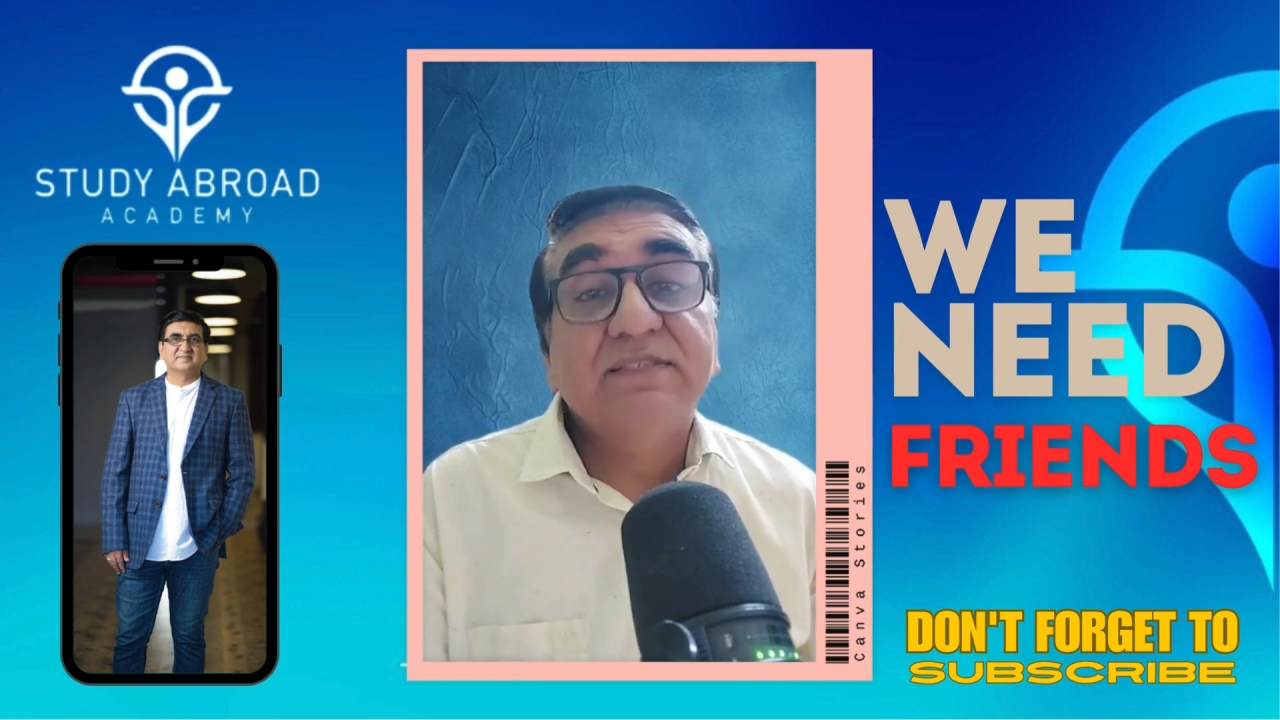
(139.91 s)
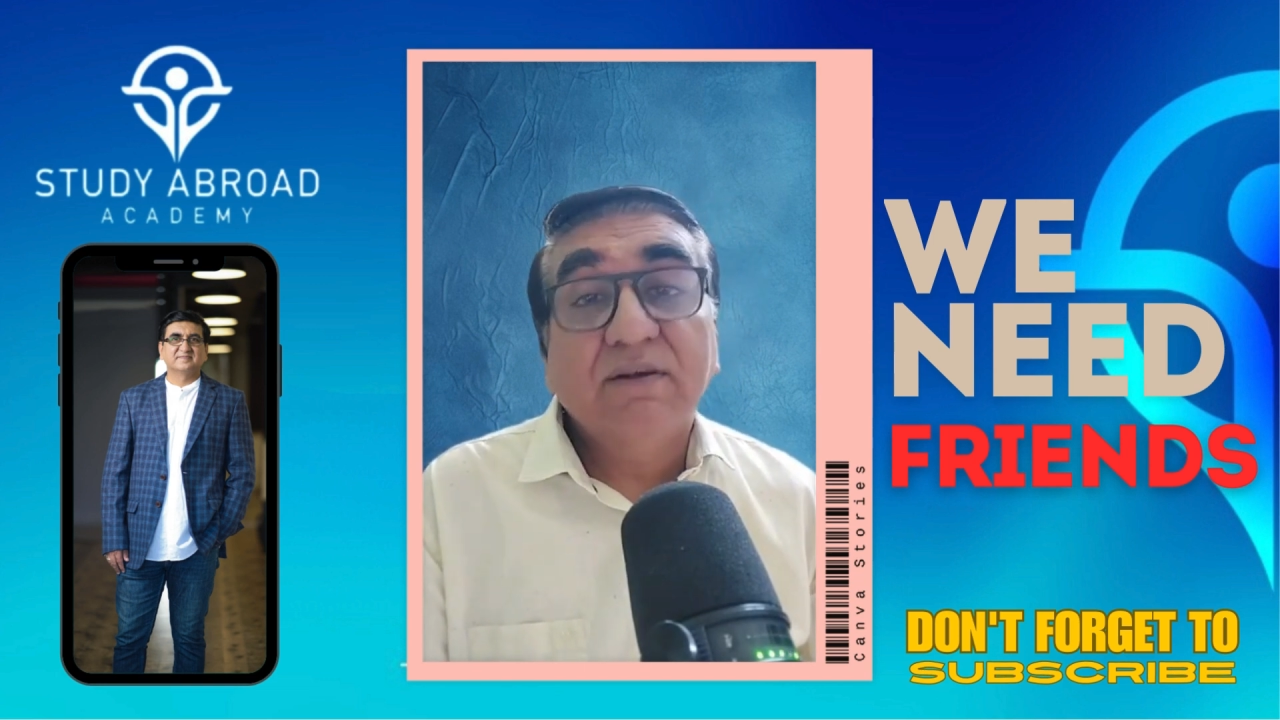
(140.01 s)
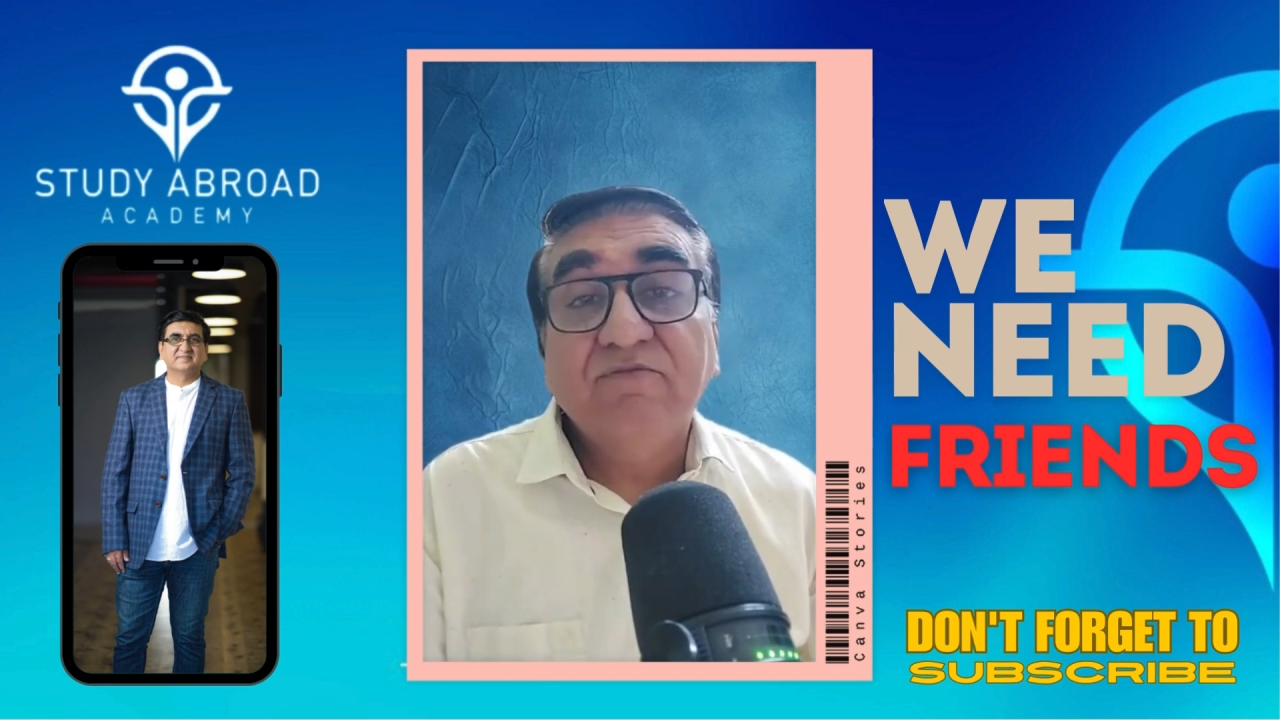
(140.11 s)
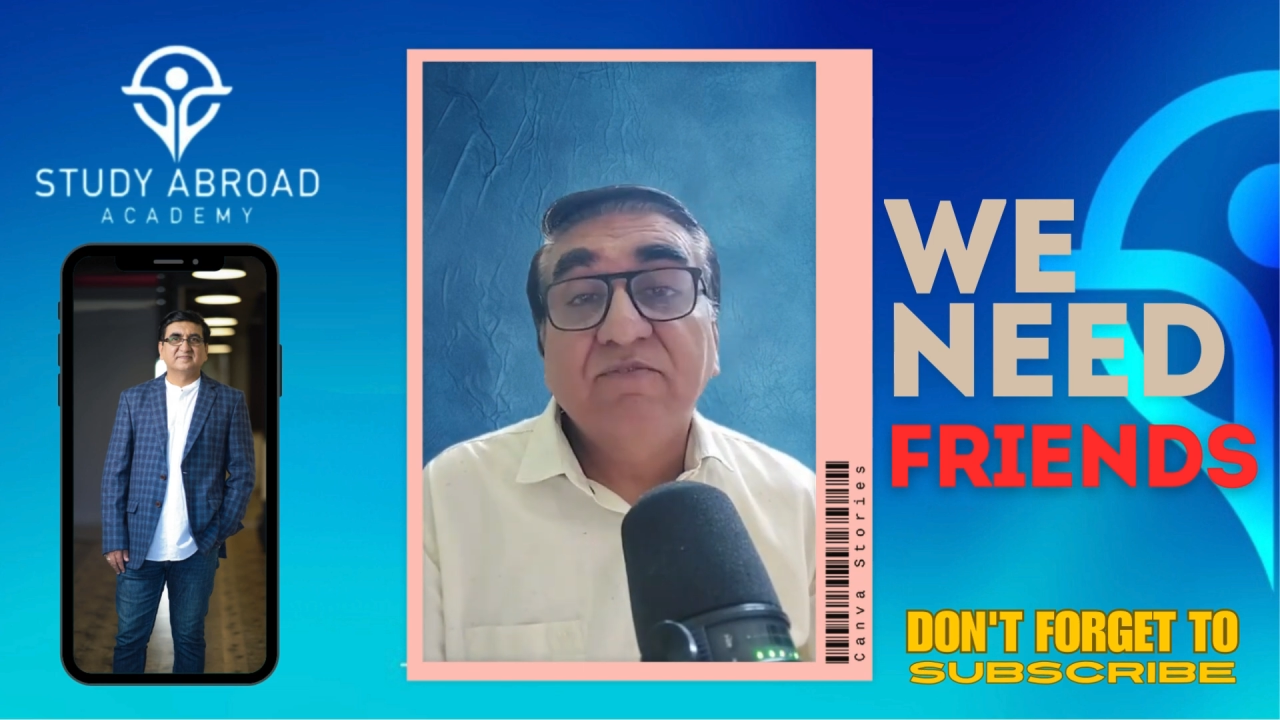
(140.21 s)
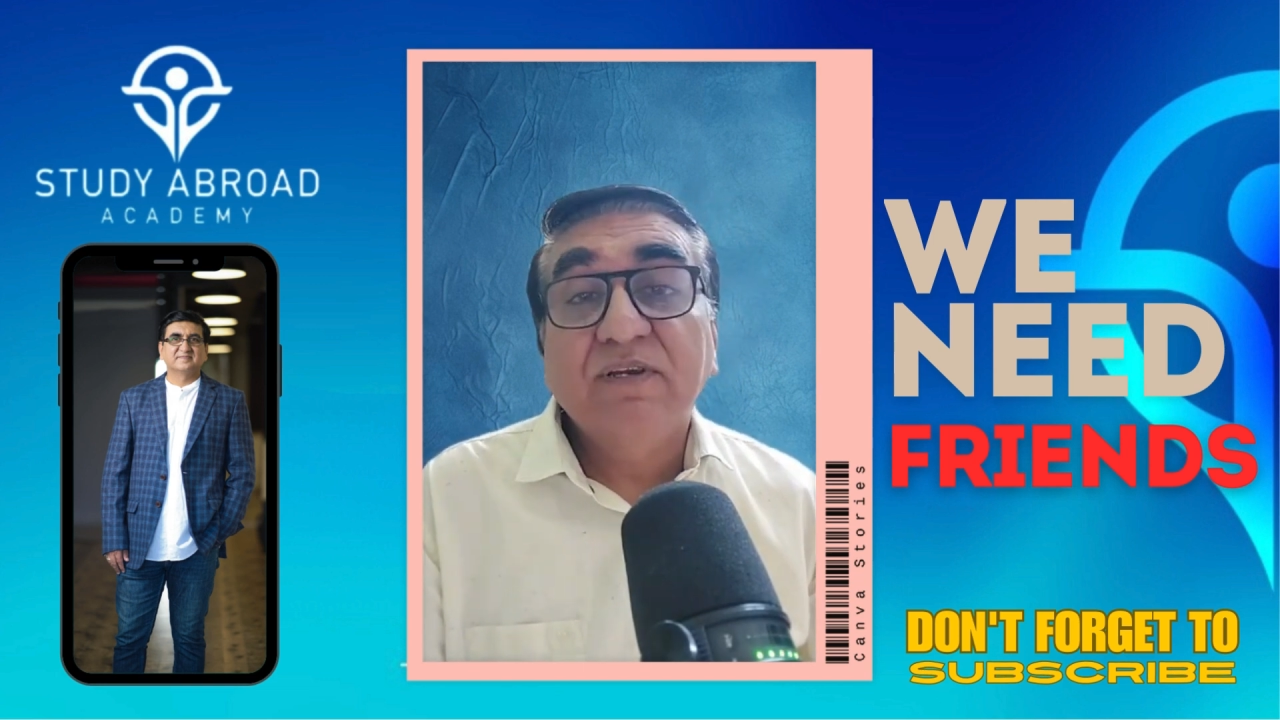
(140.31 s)

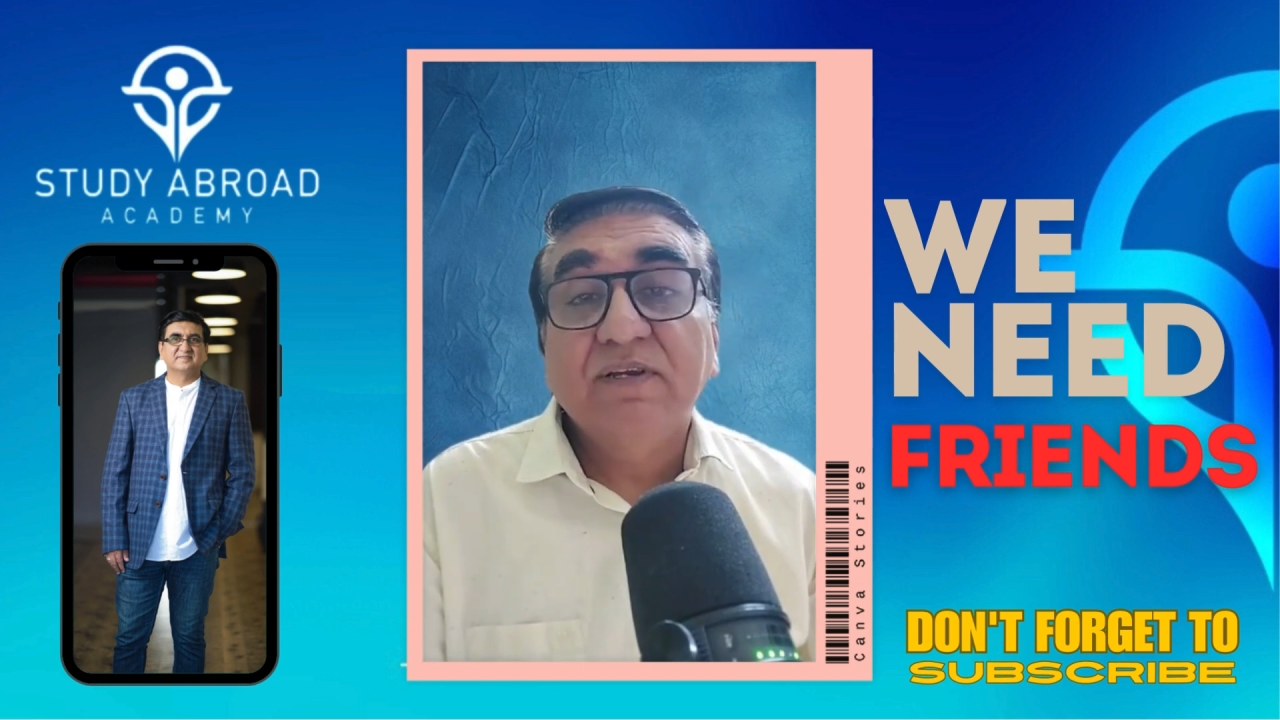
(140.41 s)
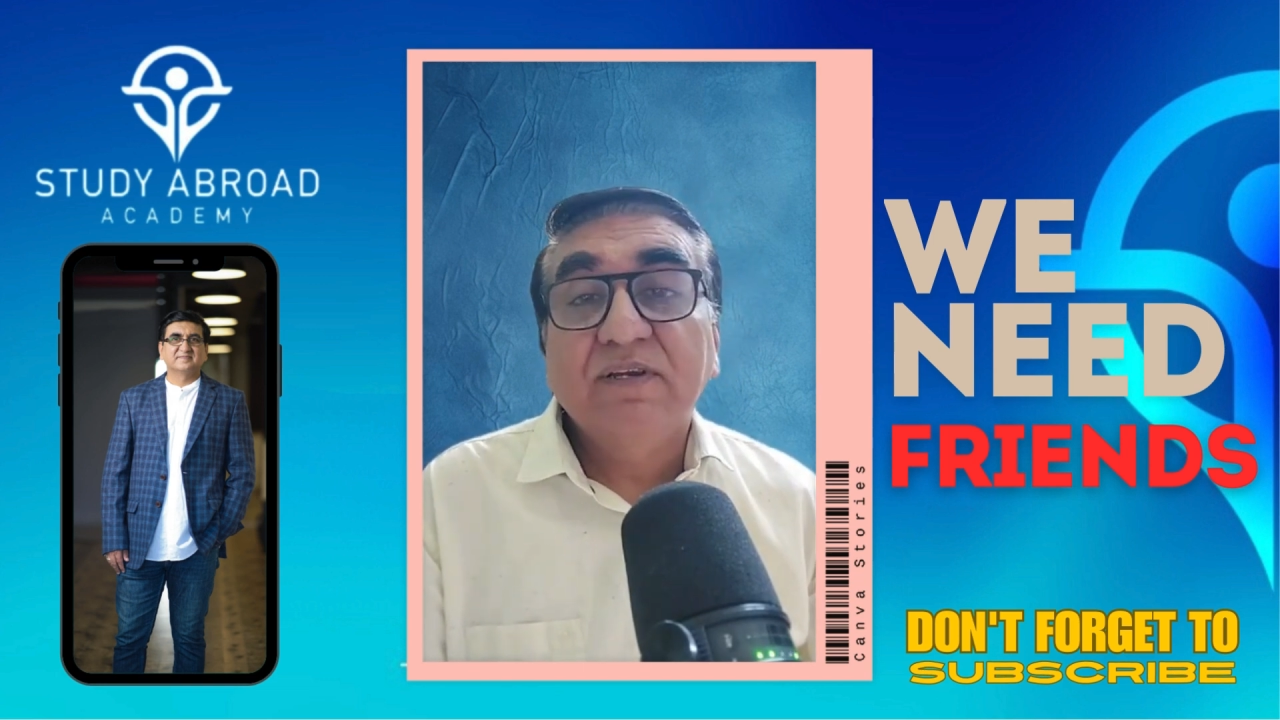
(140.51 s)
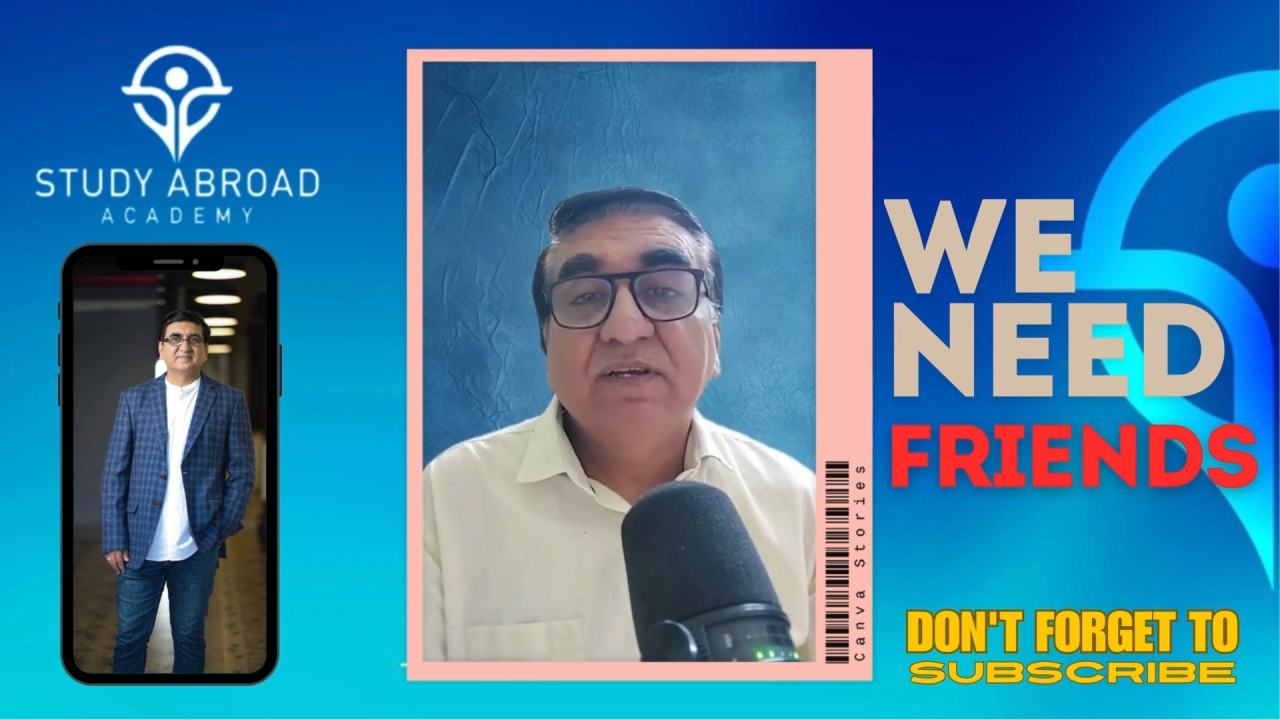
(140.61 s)
someone